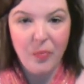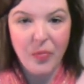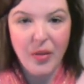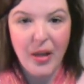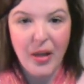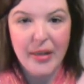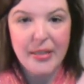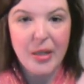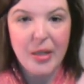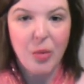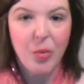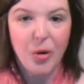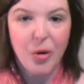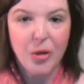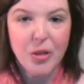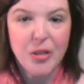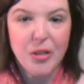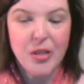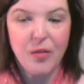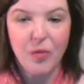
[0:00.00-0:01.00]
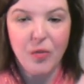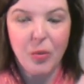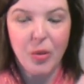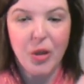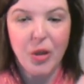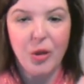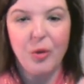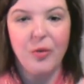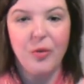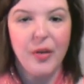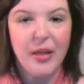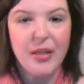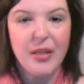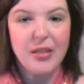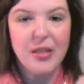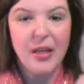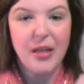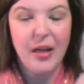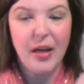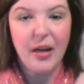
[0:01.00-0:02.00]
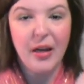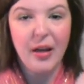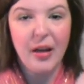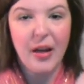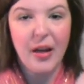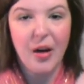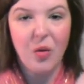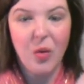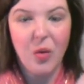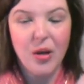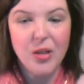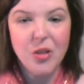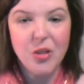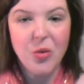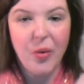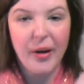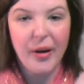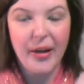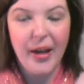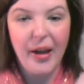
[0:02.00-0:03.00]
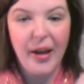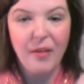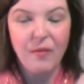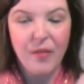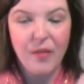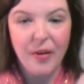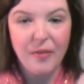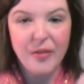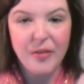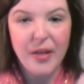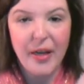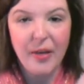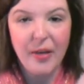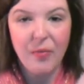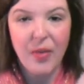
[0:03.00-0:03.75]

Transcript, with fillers: I did purchase it from QVC and it was $28.50,